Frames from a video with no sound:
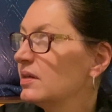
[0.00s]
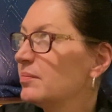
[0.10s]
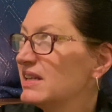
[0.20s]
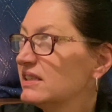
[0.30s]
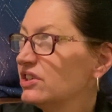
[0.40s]

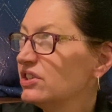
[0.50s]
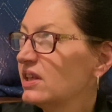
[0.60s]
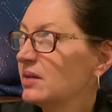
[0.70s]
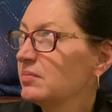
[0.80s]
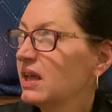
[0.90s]
message that
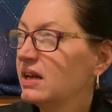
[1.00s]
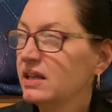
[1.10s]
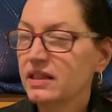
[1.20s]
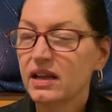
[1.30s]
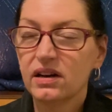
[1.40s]
I'm
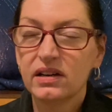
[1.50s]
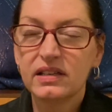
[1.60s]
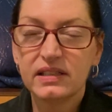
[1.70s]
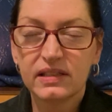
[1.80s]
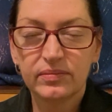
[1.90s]
getting there
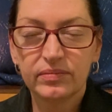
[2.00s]
is,